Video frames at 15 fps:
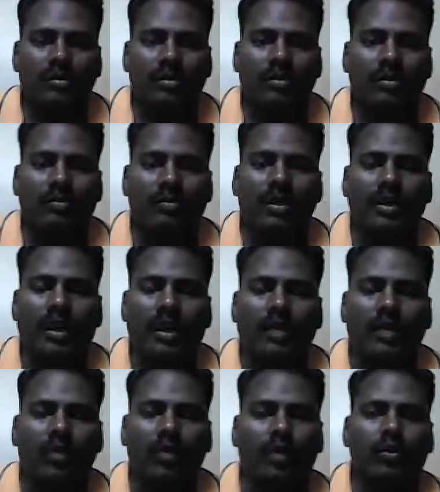will try
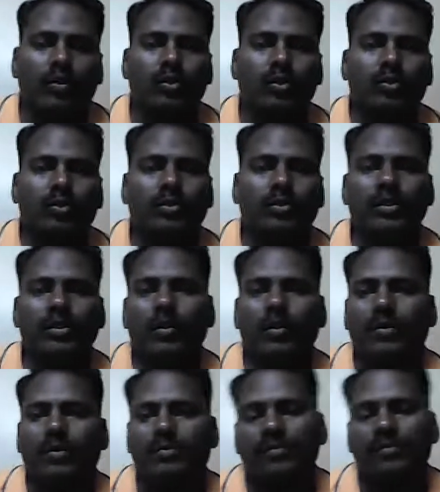to approach to 0.
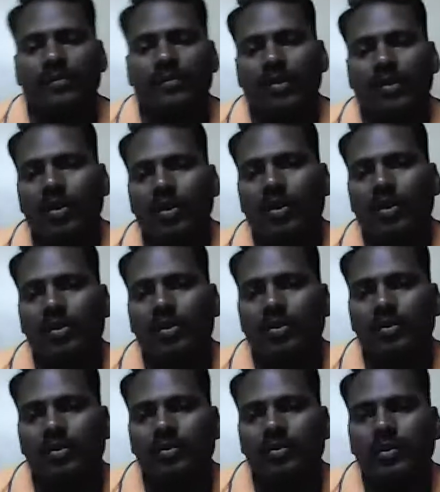
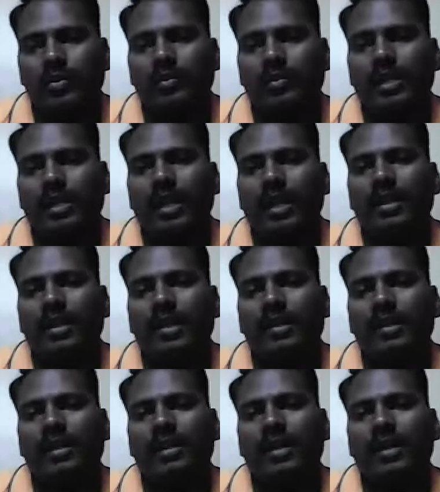So we can
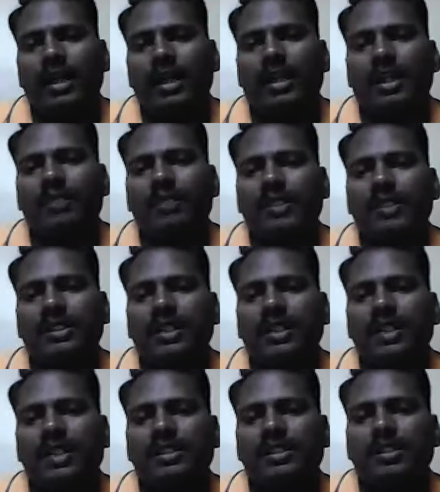take 18%
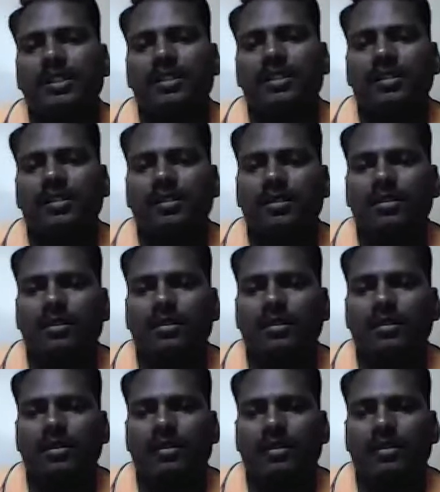as the
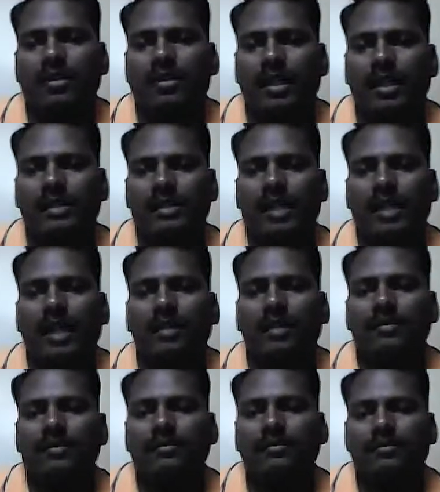next trial,
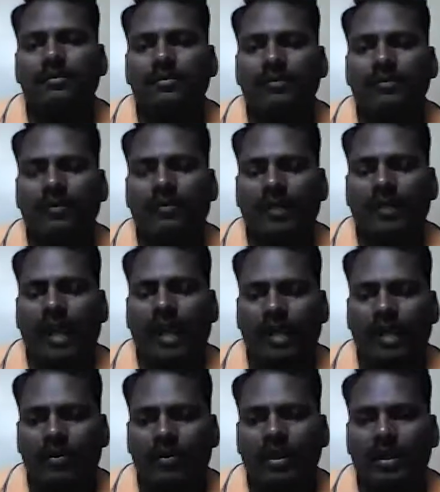
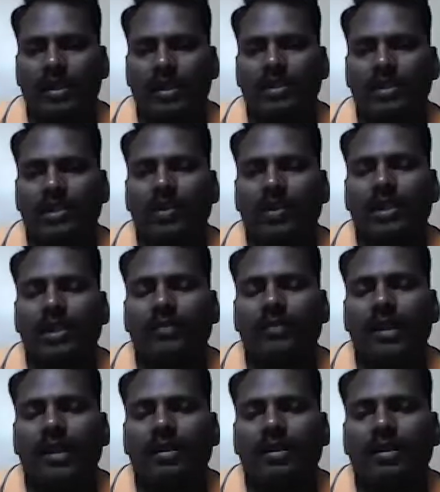calculate discounting
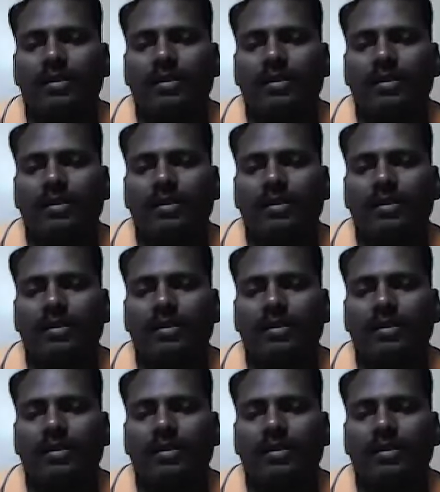factor,